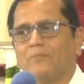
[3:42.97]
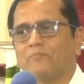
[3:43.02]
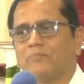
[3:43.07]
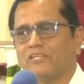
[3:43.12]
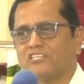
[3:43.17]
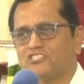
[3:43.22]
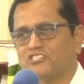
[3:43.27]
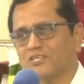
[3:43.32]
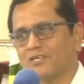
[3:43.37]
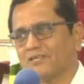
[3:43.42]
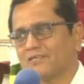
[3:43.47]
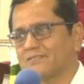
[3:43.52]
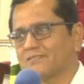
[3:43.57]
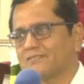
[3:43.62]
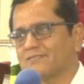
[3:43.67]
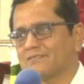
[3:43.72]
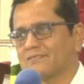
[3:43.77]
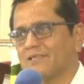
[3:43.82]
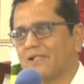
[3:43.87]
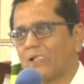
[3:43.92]

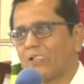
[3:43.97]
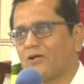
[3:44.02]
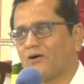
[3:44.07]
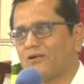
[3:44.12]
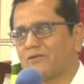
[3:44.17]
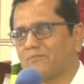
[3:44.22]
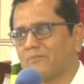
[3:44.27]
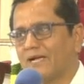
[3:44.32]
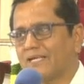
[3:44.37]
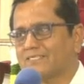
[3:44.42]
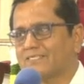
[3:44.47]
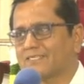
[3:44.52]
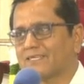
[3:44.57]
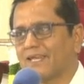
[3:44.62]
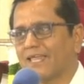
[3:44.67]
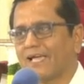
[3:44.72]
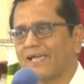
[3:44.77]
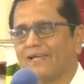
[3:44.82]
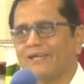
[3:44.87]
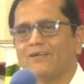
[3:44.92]
pictures on my
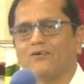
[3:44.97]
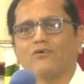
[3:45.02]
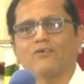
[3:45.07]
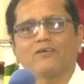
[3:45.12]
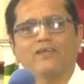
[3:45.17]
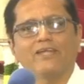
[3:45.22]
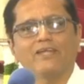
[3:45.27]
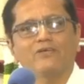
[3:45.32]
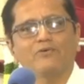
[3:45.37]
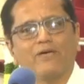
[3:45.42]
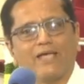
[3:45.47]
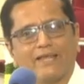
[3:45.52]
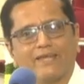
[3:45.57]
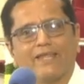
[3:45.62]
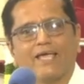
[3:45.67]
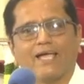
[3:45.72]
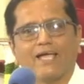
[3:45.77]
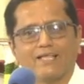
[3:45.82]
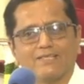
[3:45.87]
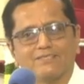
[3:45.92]
slide only to
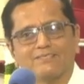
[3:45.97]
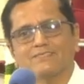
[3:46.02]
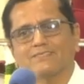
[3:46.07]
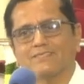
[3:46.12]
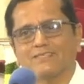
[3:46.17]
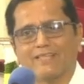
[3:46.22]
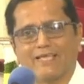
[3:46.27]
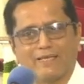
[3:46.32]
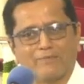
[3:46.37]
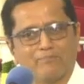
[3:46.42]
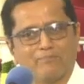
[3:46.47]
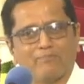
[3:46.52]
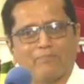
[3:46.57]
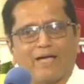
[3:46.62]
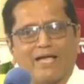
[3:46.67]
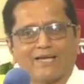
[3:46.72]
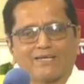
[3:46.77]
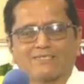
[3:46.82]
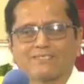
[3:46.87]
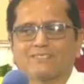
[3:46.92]
enhance the
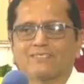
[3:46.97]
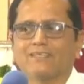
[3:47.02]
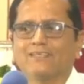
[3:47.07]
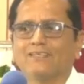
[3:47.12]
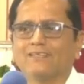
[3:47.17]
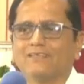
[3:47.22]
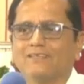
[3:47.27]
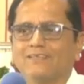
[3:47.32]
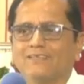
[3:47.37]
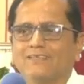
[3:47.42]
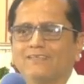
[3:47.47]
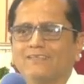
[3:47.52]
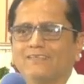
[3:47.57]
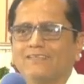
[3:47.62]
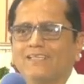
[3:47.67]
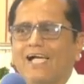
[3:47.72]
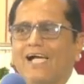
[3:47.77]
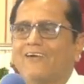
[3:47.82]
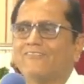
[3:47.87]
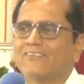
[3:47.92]
impact.
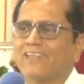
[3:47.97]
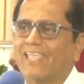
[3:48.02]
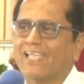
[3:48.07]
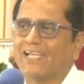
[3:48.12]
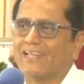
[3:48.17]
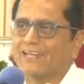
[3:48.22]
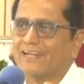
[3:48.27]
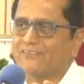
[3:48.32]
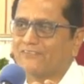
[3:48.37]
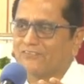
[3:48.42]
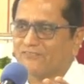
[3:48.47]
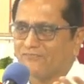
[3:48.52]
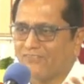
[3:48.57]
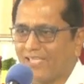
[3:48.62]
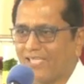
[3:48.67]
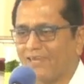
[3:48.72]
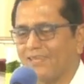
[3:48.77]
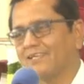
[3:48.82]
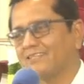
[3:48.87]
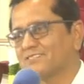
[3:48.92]
I've taken it from
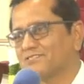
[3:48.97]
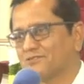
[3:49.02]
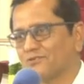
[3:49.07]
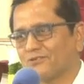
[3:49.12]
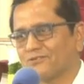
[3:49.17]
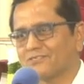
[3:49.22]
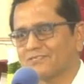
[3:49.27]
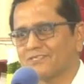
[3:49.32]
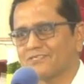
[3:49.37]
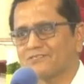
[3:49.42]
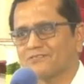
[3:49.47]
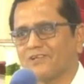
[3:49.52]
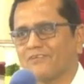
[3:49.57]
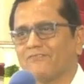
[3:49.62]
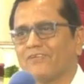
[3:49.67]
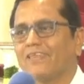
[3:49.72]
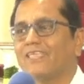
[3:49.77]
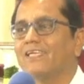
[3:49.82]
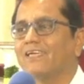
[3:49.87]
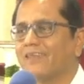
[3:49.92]
various sources.
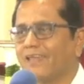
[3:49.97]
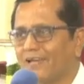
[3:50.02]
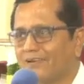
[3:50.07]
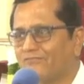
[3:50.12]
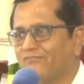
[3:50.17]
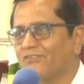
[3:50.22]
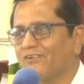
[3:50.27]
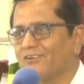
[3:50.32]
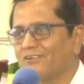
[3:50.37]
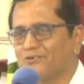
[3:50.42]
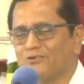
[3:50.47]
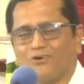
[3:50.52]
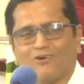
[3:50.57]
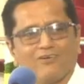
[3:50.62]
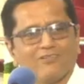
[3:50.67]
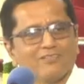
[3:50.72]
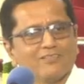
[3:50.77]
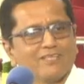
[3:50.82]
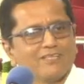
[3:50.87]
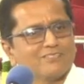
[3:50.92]
I'm very grateful to
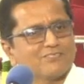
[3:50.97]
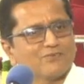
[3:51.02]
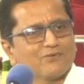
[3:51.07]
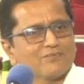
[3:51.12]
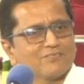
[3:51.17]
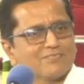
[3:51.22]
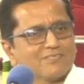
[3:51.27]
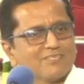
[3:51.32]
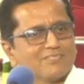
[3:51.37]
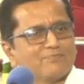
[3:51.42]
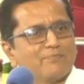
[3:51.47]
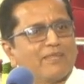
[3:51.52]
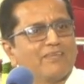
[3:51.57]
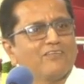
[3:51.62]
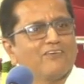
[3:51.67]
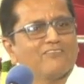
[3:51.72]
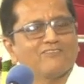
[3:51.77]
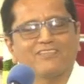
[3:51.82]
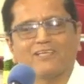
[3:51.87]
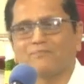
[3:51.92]
all these sources.
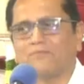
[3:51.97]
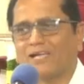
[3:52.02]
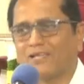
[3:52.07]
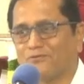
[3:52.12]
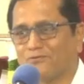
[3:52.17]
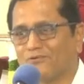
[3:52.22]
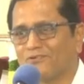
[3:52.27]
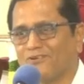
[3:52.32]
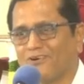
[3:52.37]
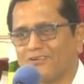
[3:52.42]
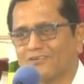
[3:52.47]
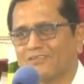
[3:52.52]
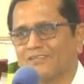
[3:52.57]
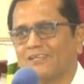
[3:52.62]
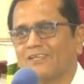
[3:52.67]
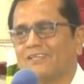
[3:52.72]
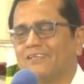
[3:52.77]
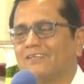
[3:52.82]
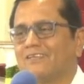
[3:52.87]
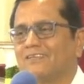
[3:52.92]
Many of them I know not,